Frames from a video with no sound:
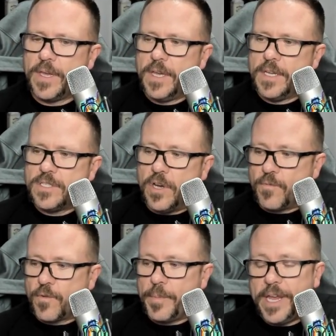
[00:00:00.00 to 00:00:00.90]
So
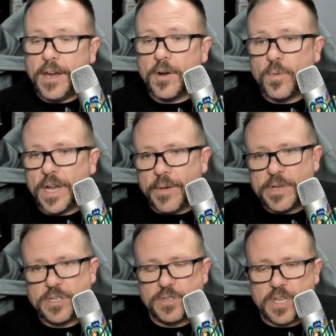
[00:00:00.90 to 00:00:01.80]
from here, what I would
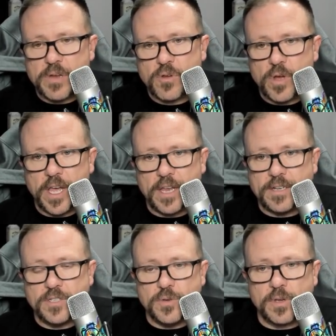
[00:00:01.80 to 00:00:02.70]
do is I'd go ahead
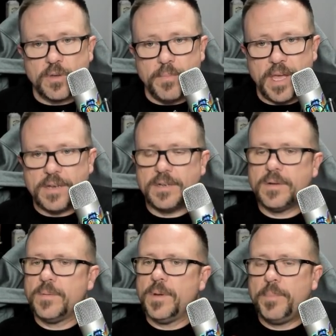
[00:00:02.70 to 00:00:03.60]
and do a commit,
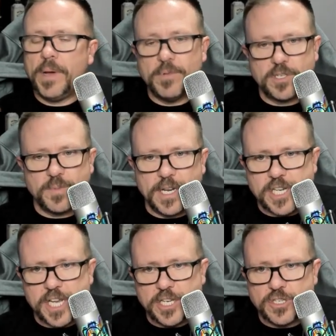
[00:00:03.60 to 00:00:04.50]
publish my
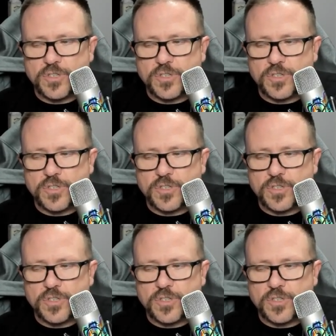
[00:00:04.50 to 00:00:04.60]
changes.